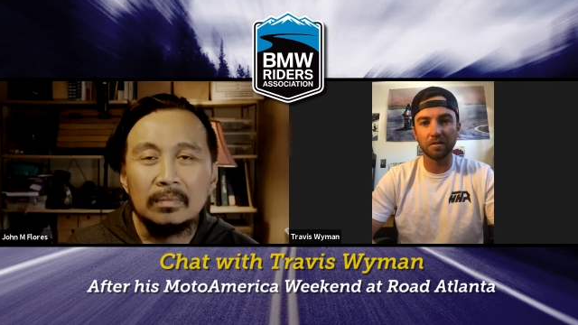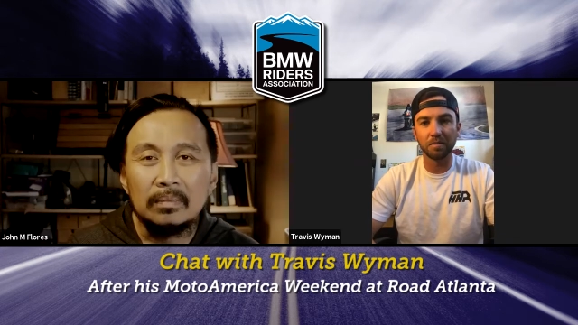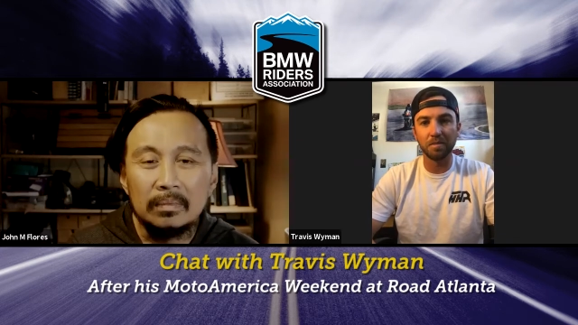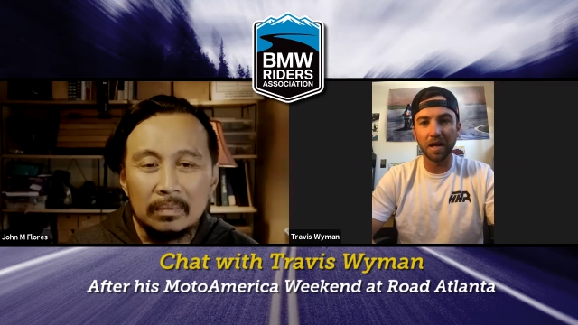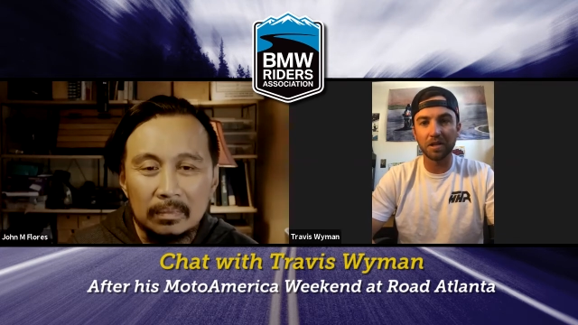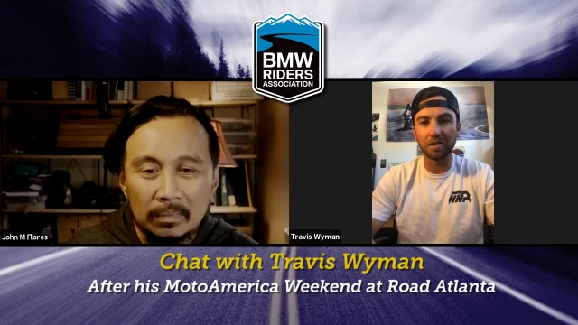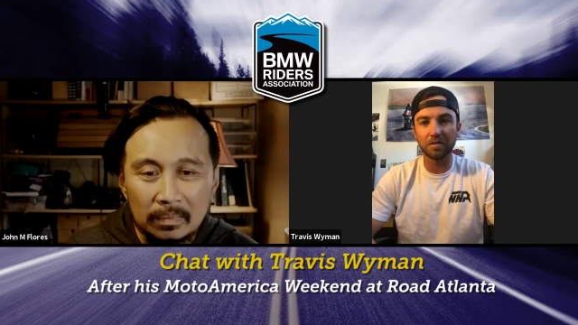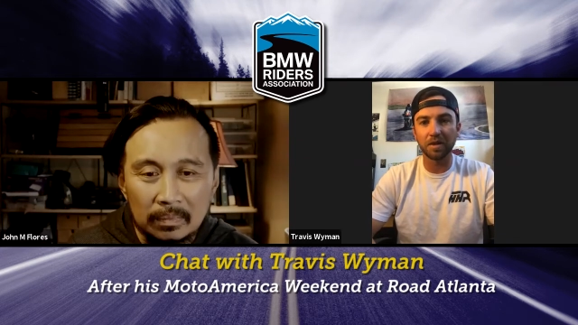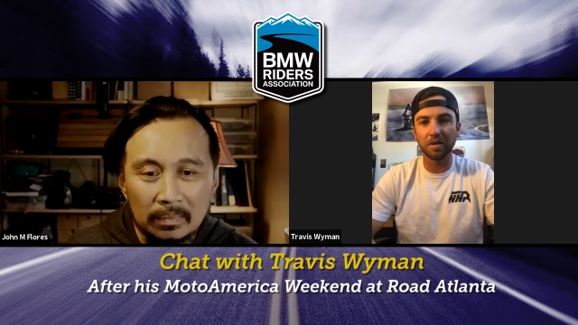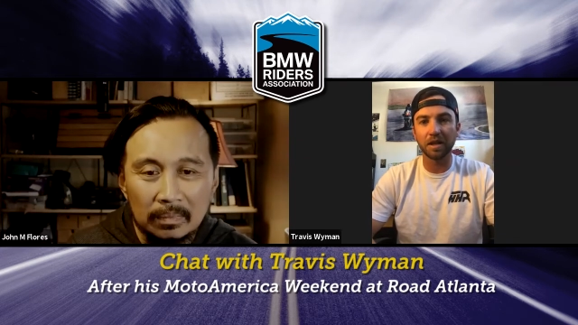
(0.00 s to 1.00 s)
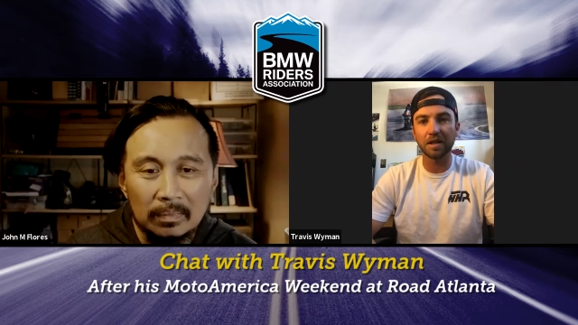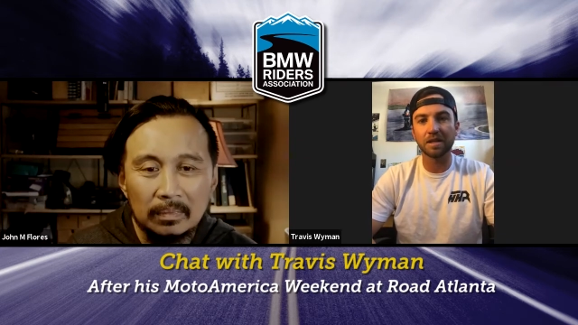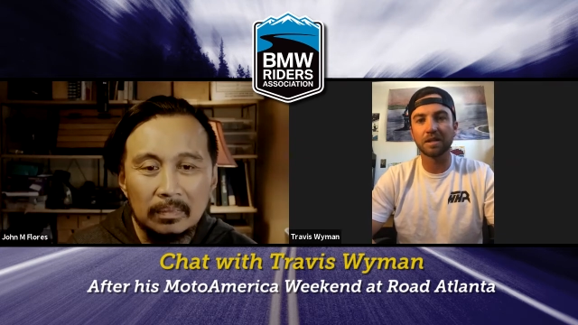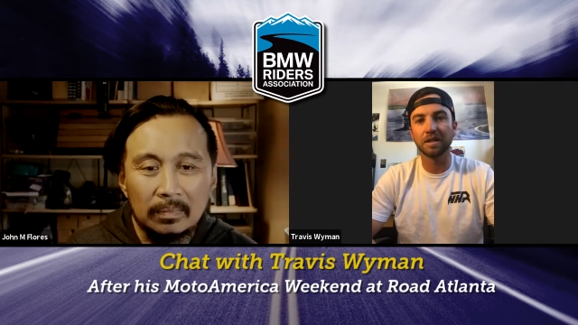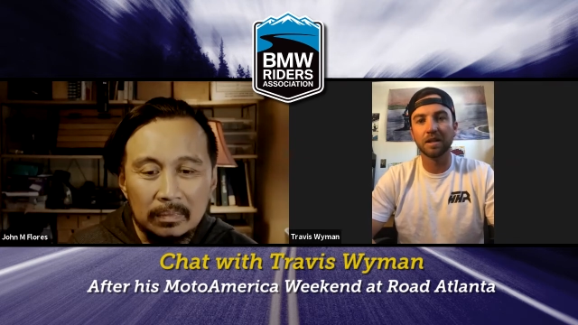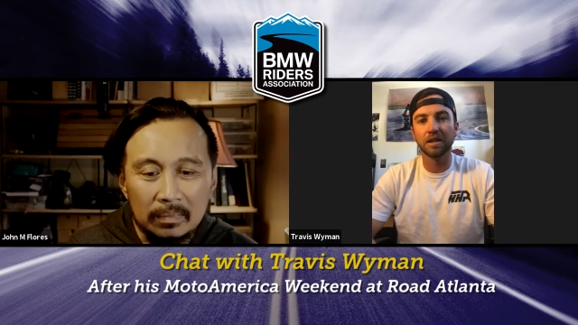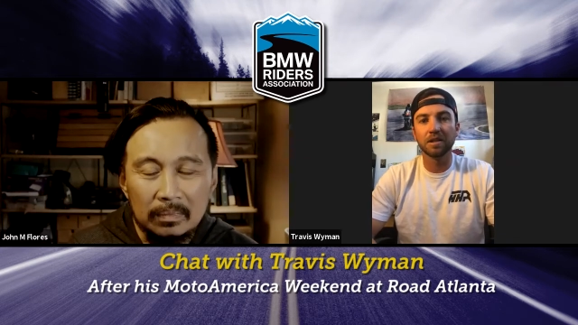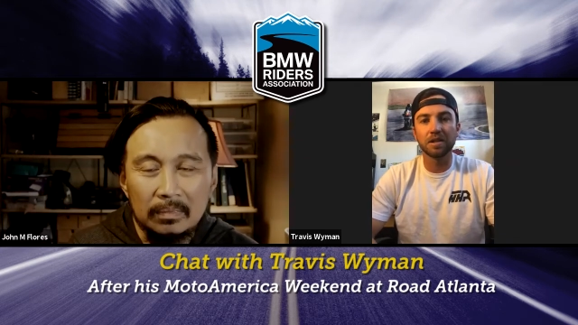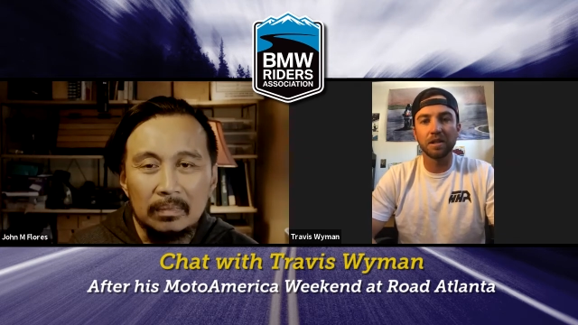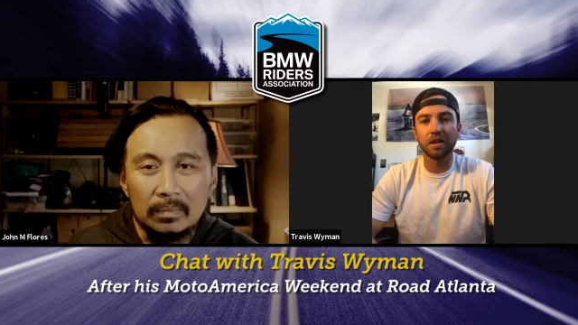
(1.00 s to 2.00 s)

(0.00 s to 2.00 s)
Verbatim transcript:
Speaker 1: mental focus just to